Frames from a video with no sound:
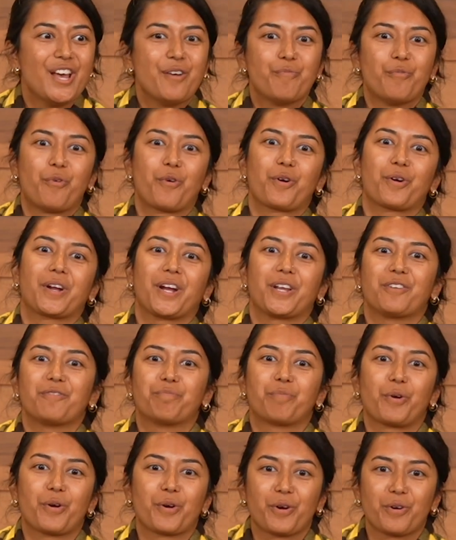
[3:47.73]
more kind of
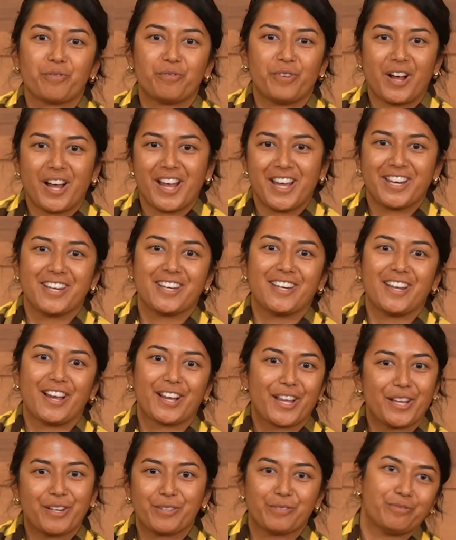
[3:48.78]
burger-fied and
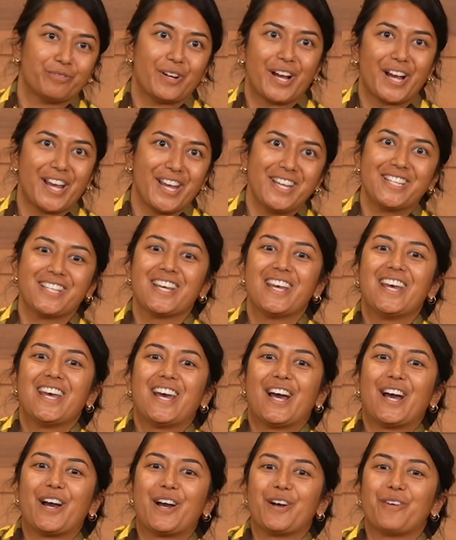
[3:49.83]
nuggetified.
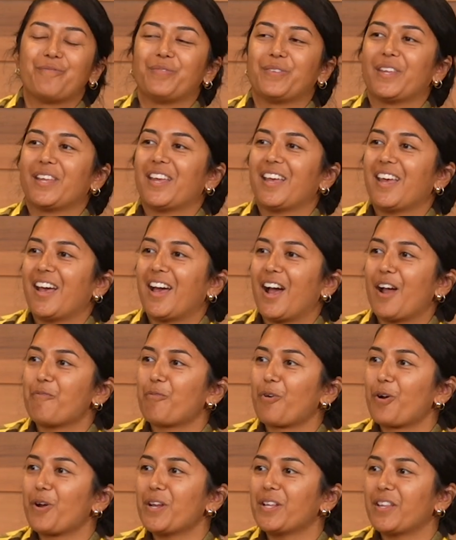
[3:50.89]
I'm
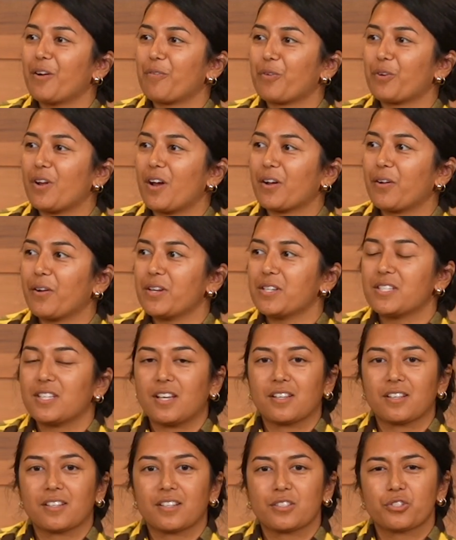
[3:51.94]
worried that we're not going
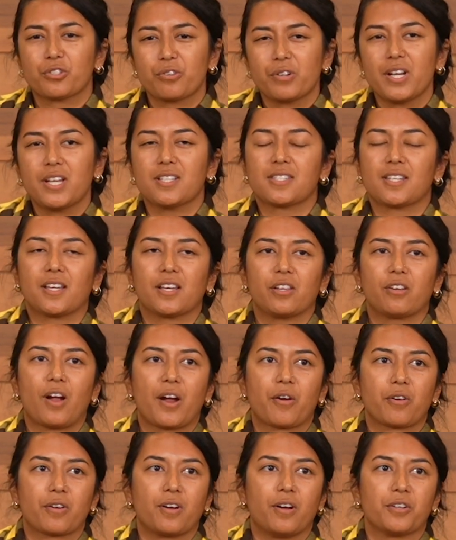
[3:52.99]
to treat cellular
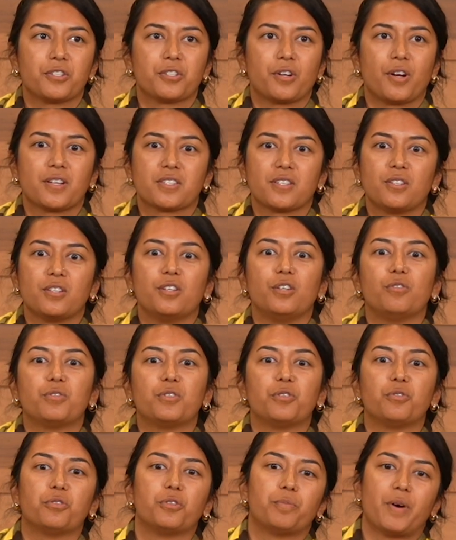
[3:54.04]
agriculture as a new
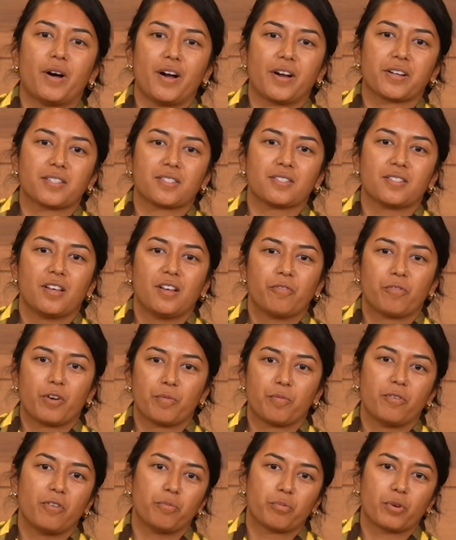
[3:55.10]
toolbox for
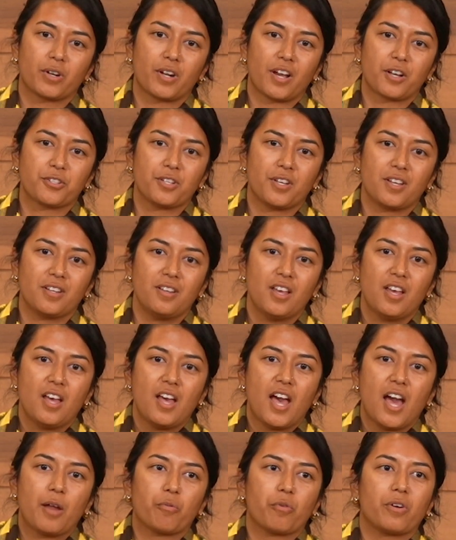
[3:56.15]
food production,
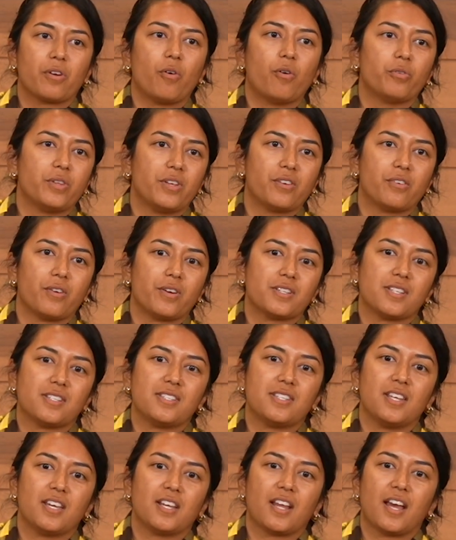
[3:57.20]
and we're only going to
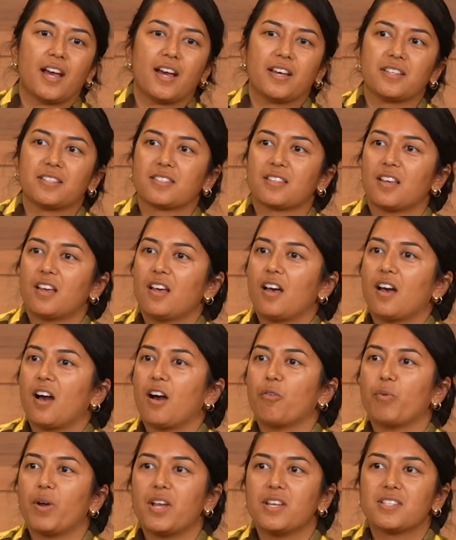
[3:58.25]
see it as a
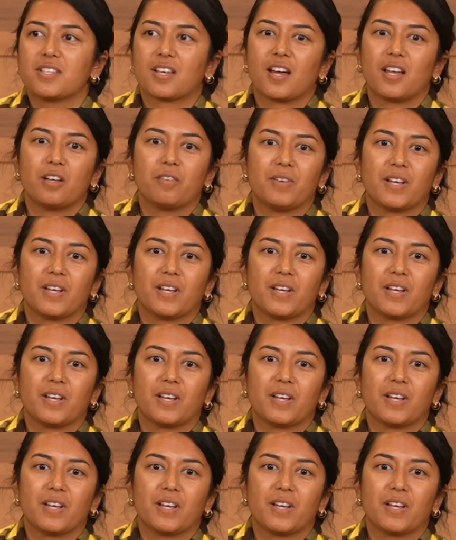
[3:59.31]
way to kind of